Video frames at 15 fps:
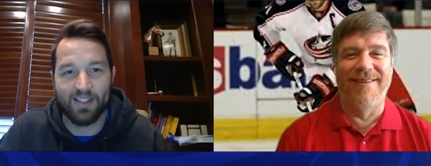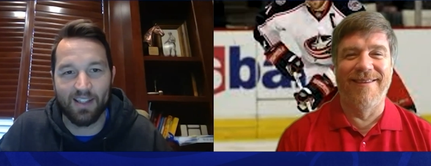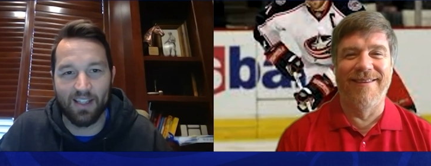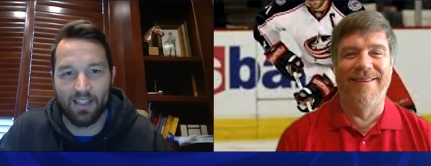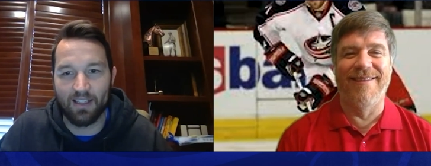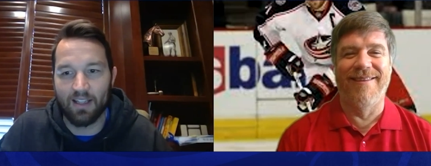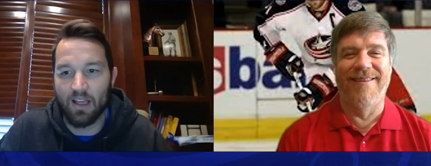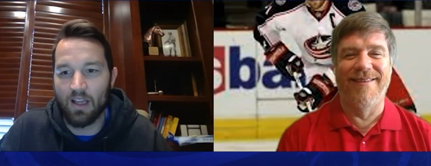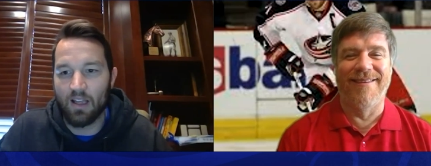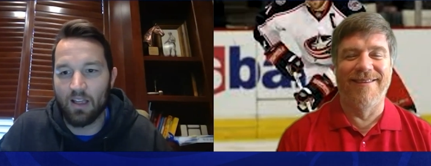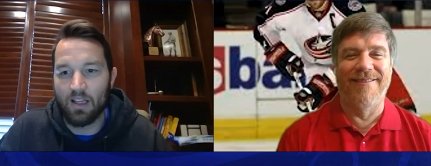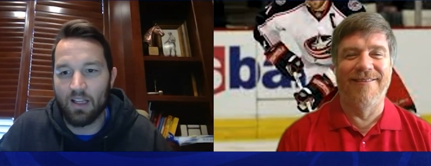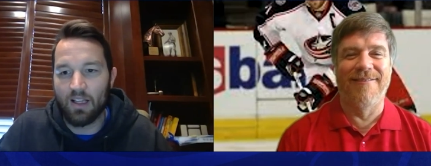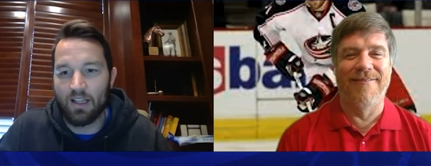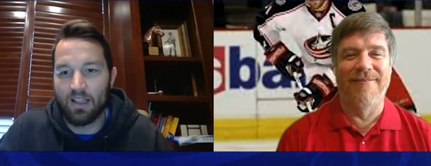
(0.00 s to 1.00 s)
Speaker 1: thing.
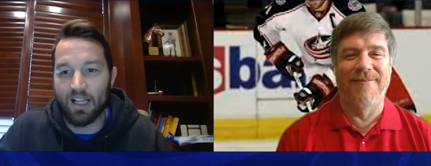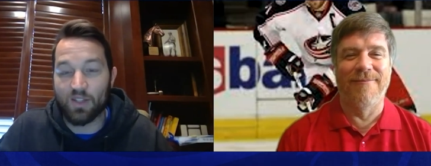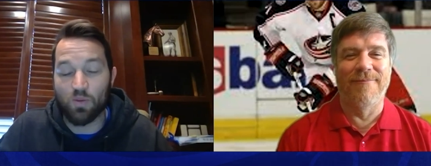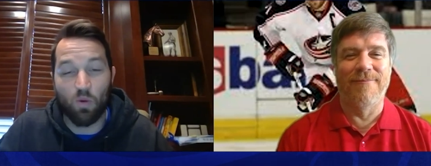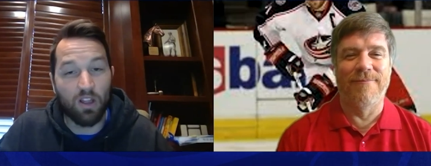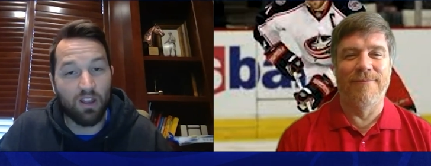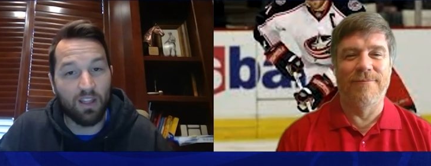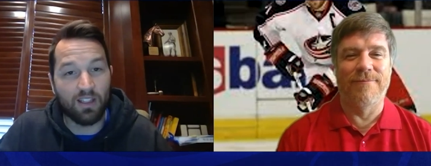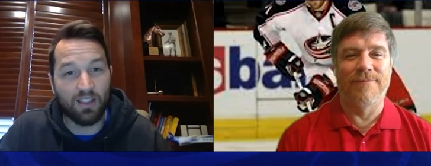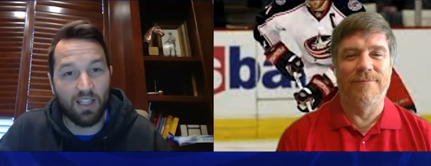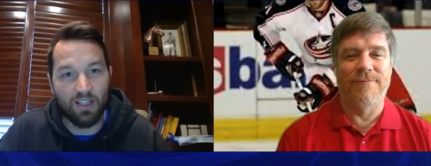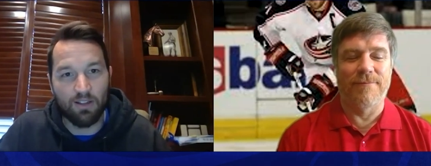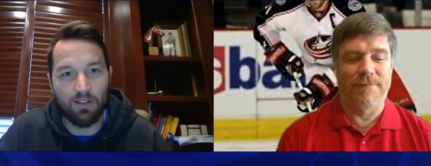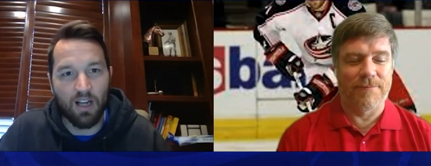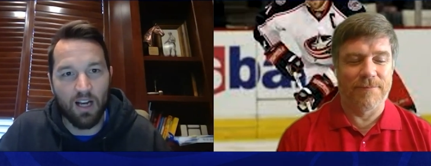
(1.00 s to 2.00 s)
That's one thing
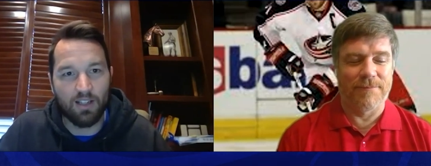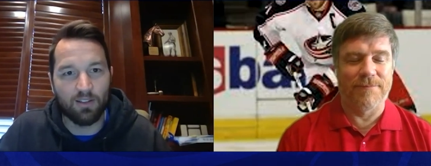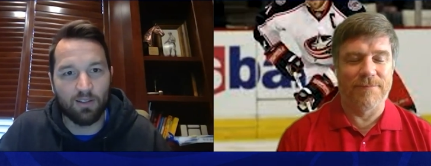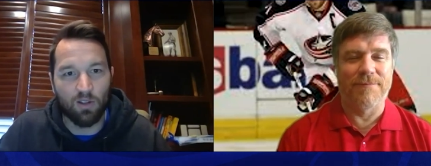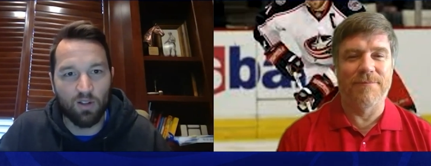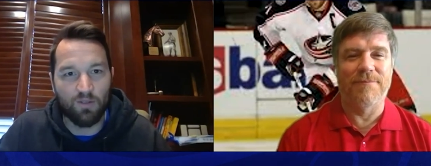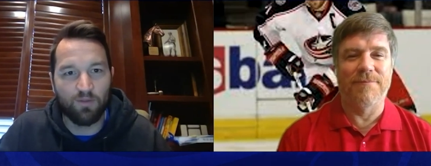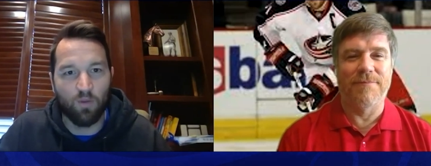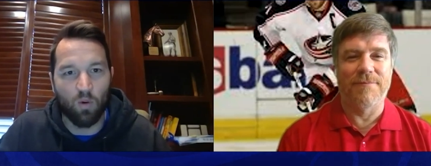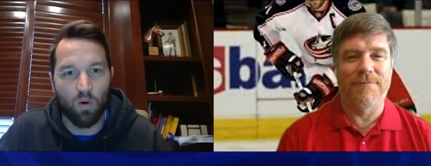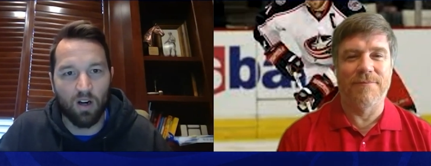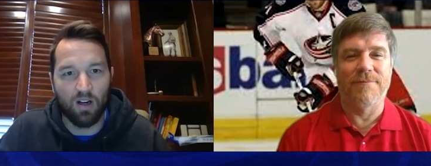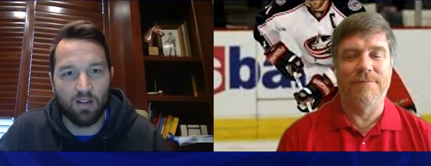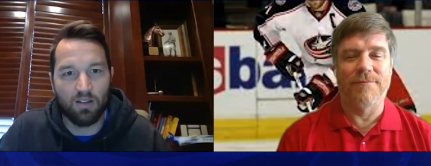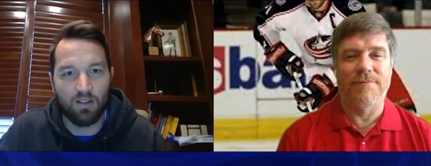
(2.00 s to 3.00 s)
that you kind of look
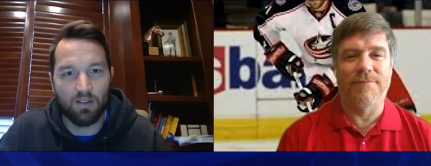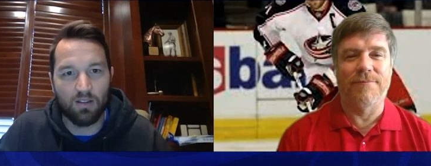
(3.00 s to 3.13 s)
for.